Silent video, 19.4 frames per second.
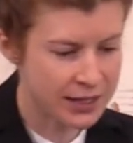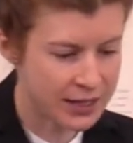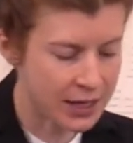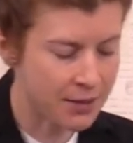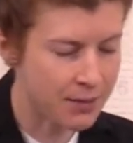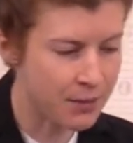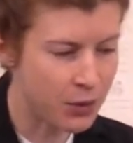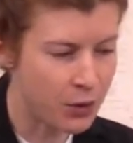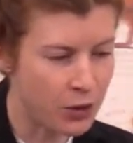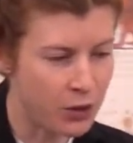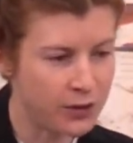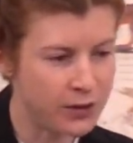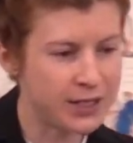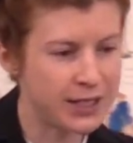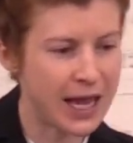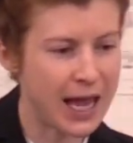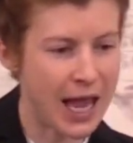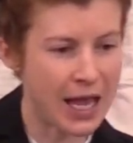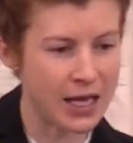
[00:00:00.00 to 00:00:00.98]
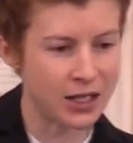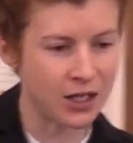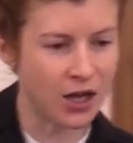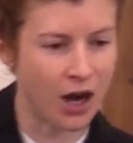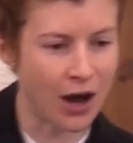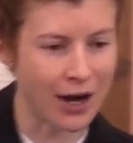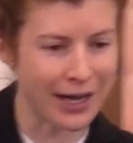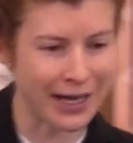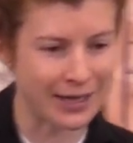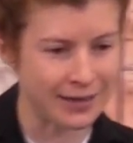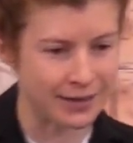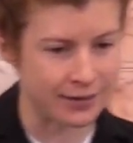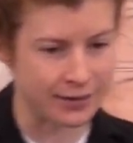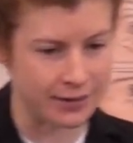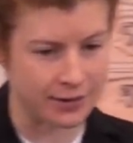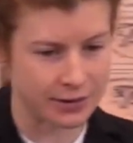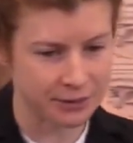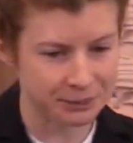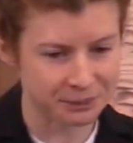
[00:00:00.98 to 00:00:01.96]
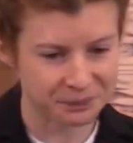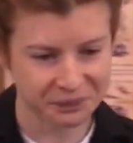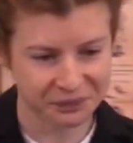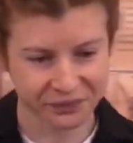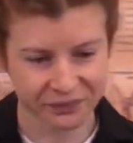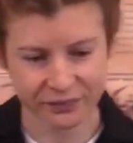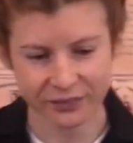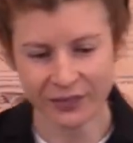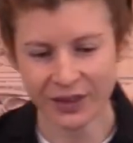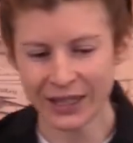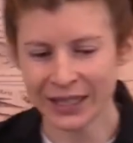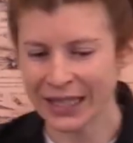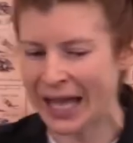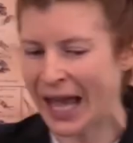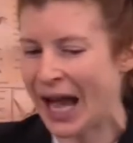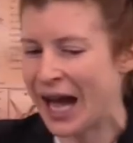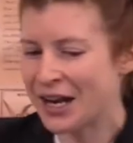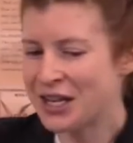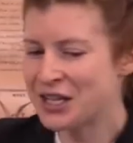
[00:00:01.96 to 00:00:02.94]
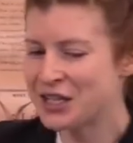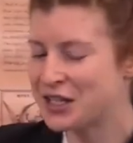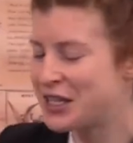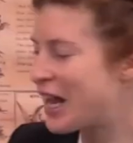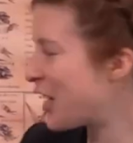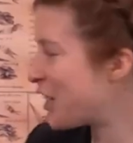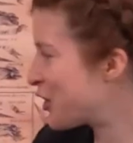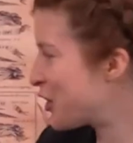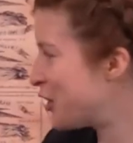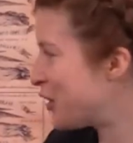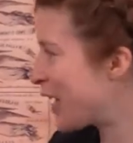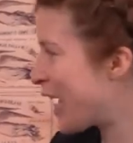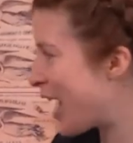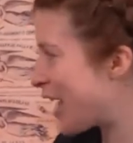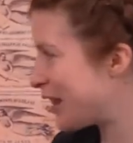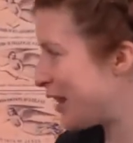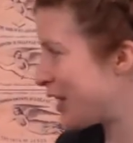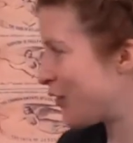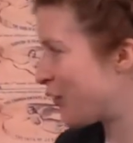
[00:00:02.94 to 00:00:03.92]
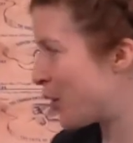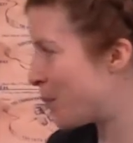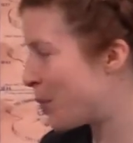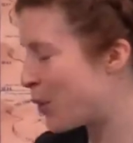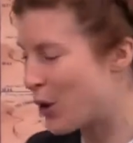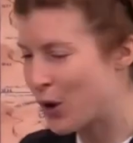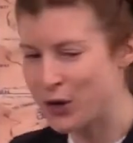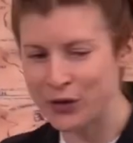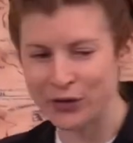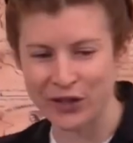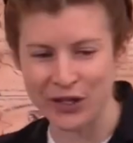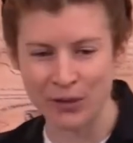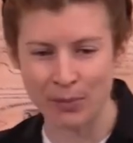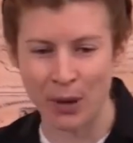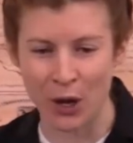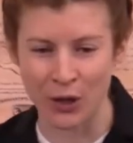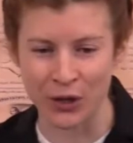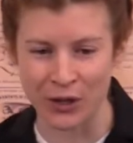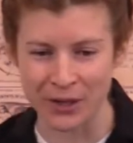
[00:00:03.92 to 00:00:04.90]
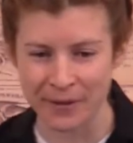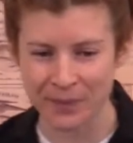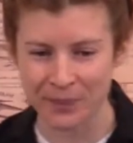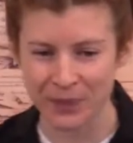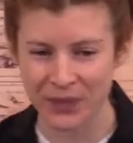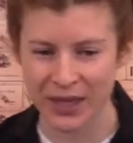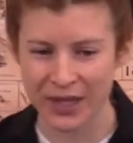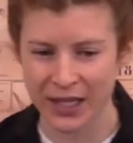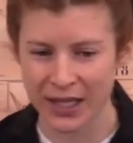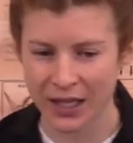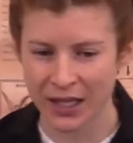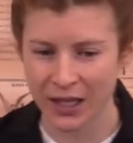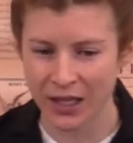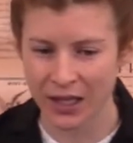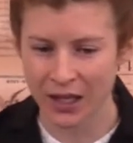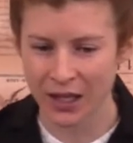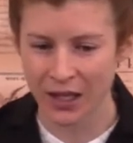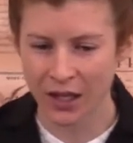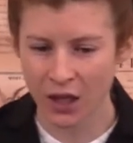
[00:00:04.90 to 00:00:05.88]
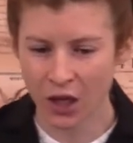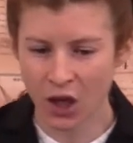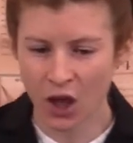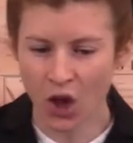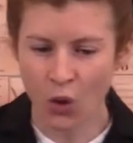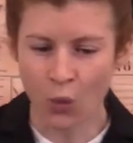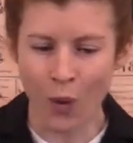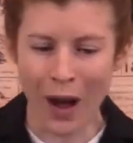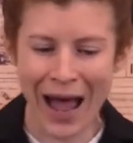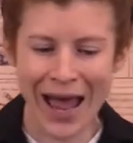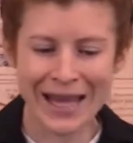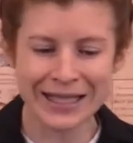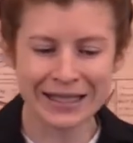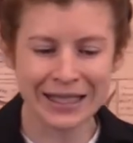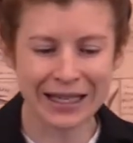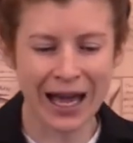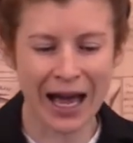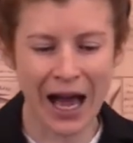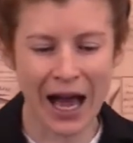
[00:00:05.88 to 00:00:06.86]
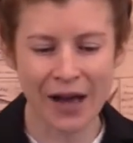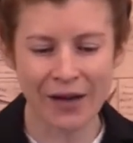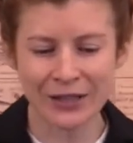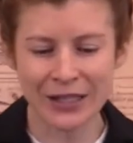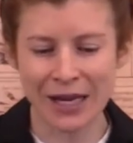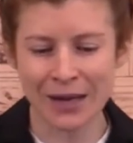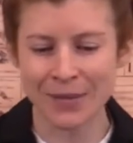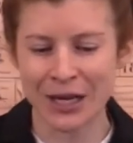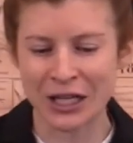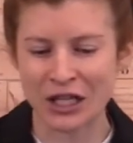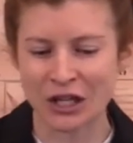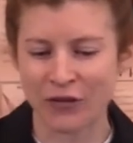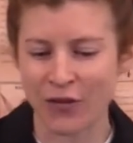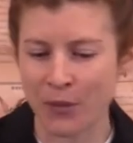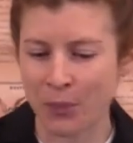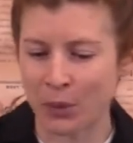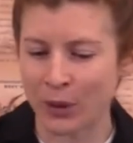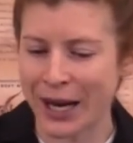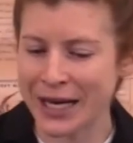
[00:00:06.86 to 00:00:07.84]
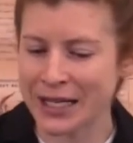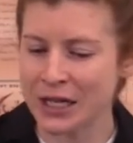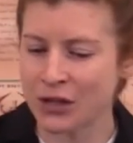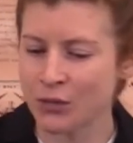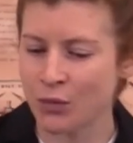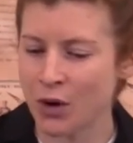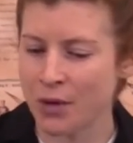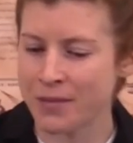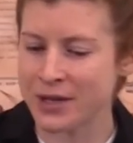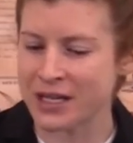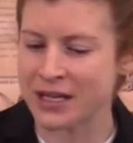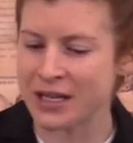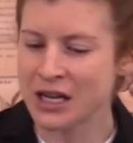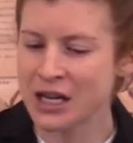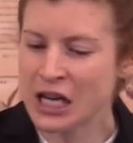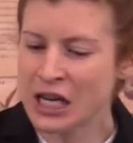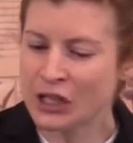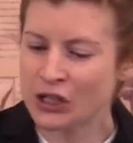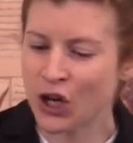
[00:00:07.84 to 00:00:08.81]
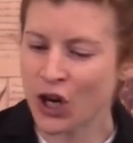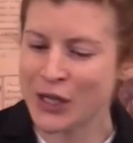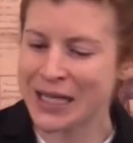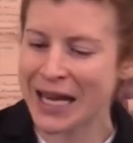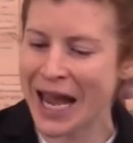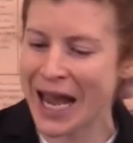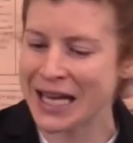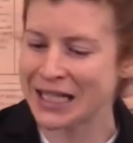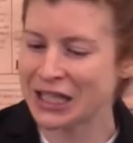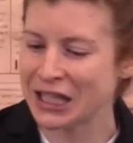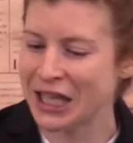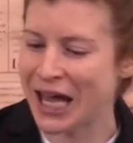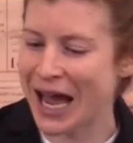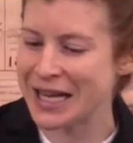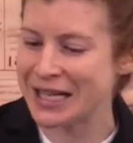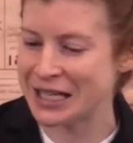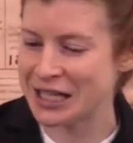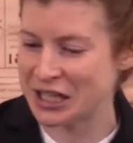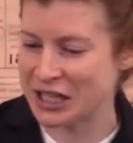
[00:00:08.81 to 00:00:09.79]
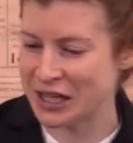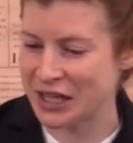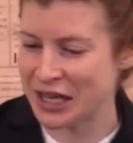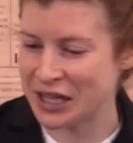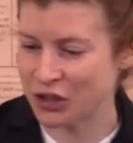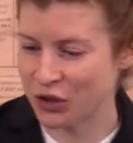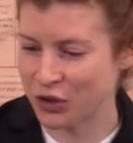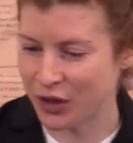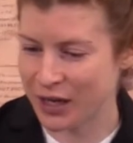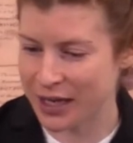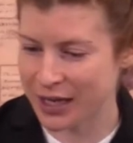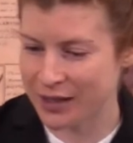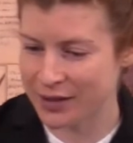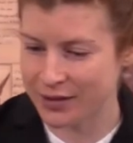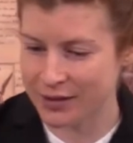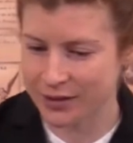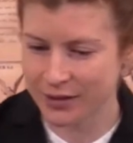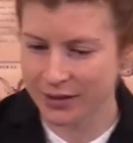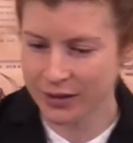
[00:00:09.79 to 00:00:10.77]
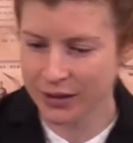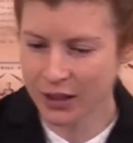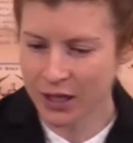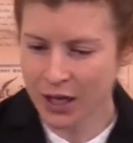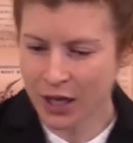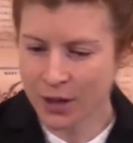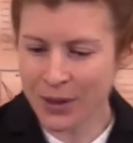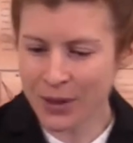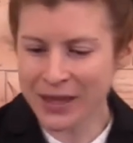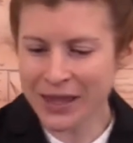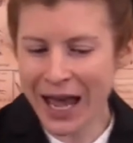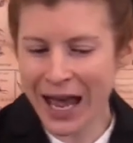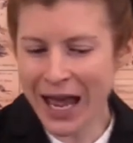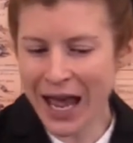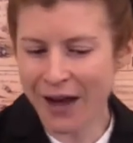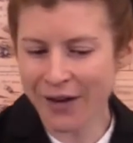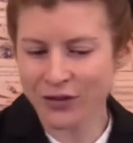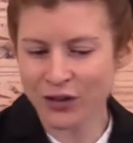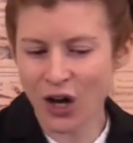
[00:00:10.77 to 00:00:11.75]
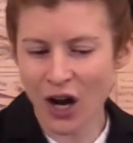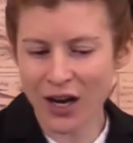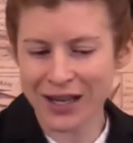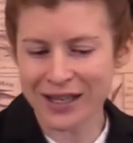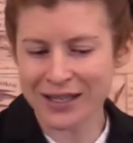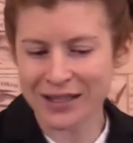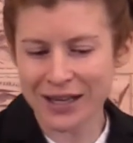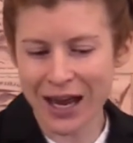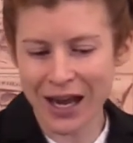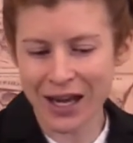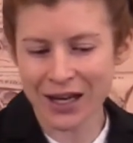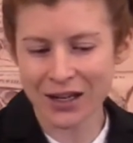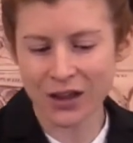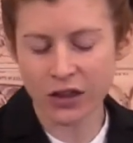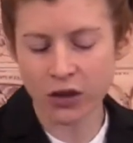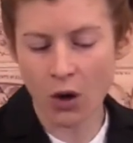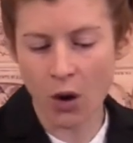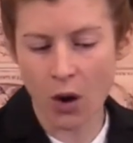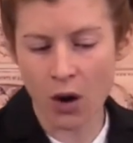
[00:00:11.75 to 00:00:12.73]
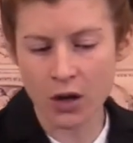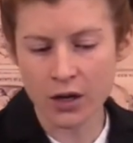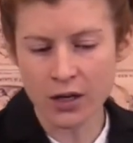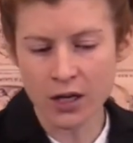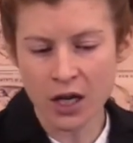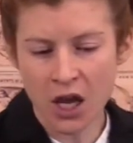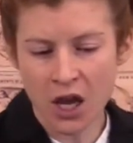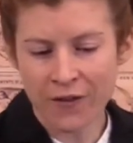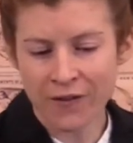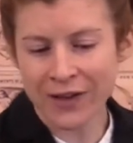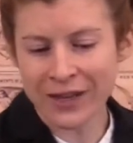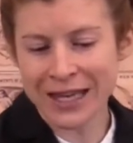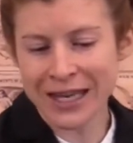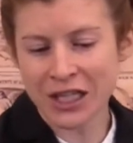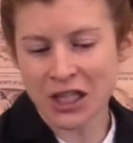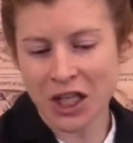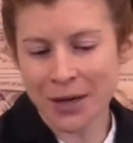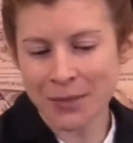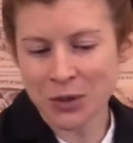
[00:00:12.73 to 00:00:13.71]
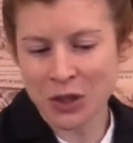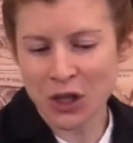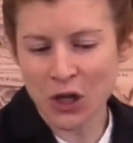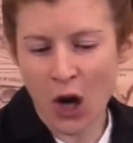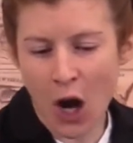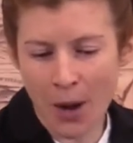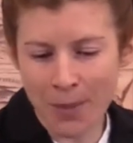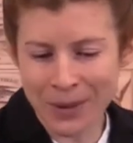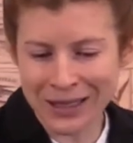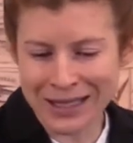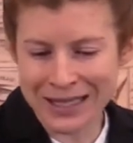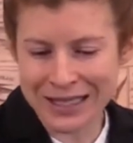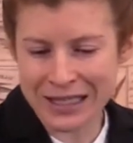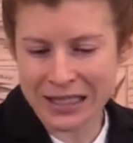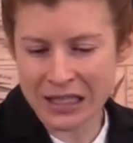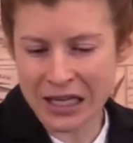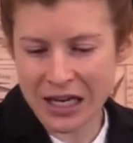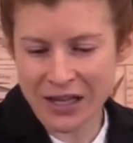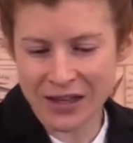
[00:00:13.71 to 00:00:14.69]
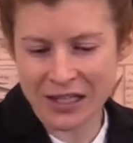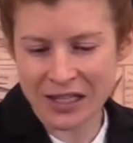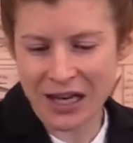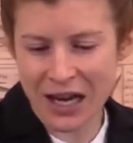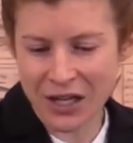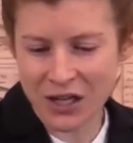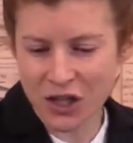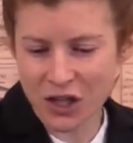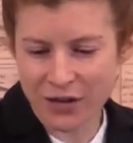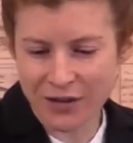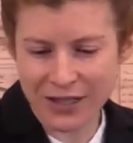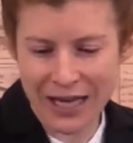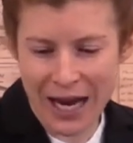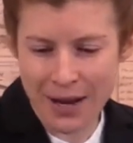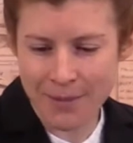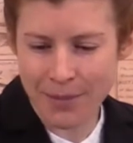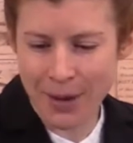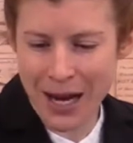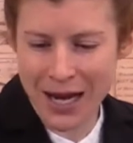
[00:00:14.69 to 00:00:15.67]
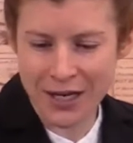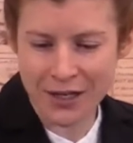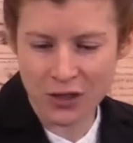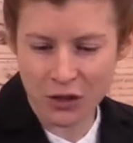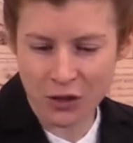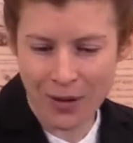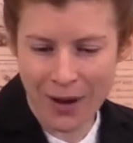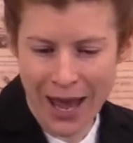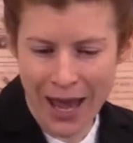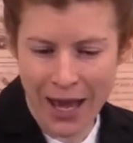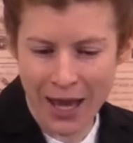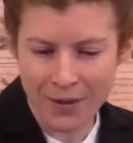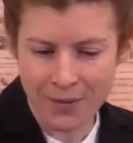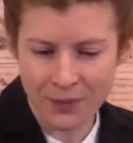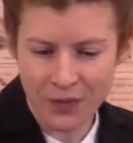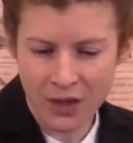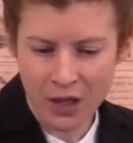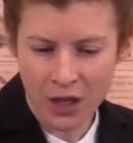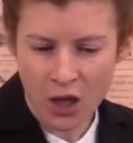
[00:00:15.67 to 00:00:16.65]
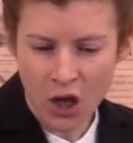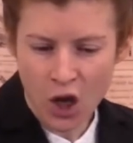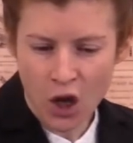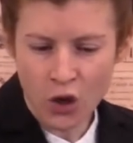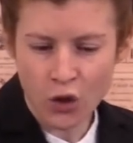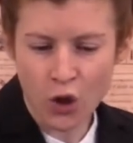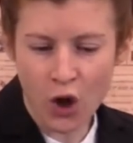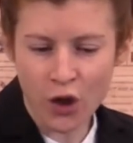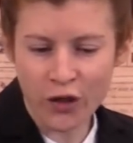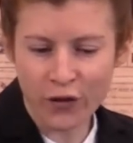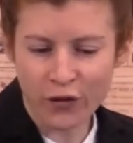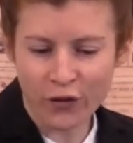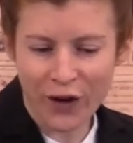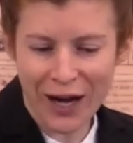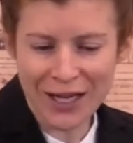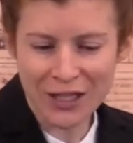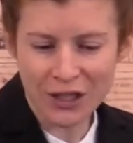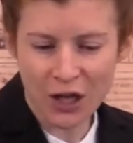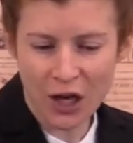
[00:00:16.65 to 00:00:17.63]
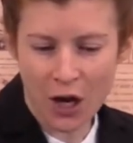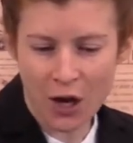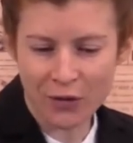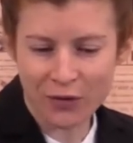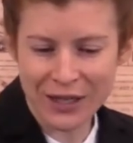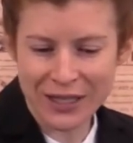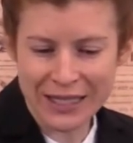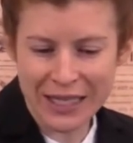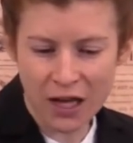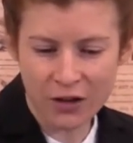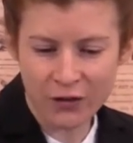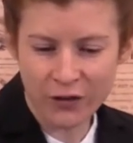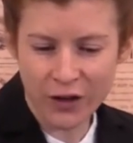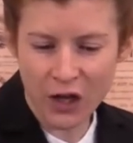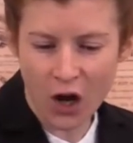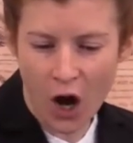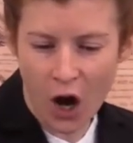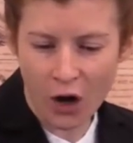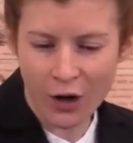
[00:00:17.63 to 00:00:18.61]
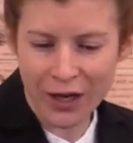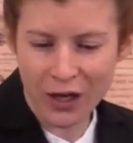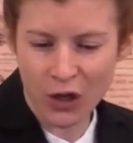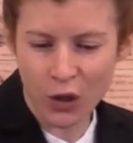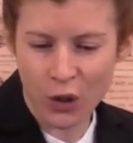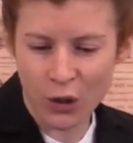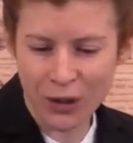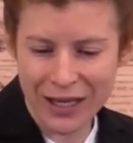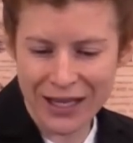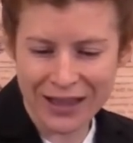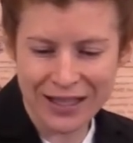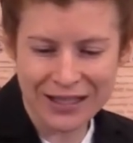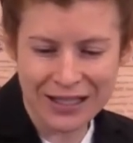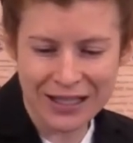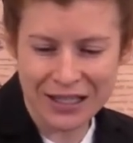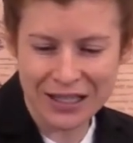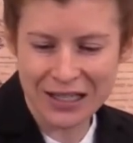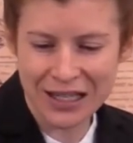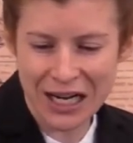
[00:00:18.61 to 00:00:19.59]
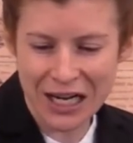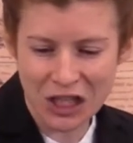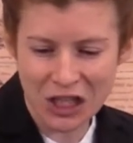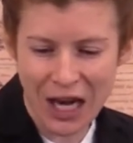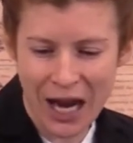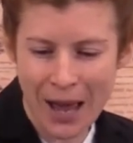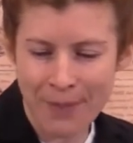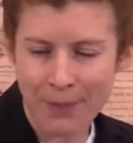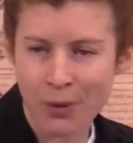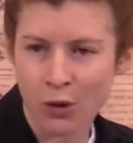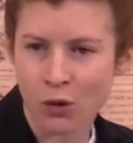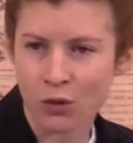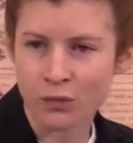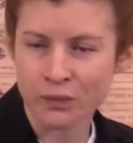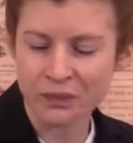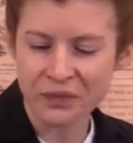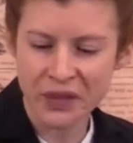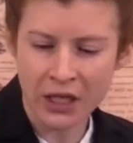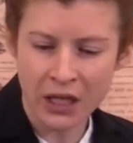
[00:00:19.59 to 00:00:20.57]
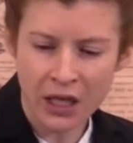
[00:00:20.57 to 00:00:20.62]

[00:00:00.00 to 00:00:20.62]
symbols and goddesses. How does National Catholic Reporter respond? Why is the carved image of a pregnant woman so tantalizing to these critics? But they have not a second thought for the Egyptian obelisk in the center of St. Peter's Square, nor the fresco of the Delphic Oracle in the Sistine Chapel.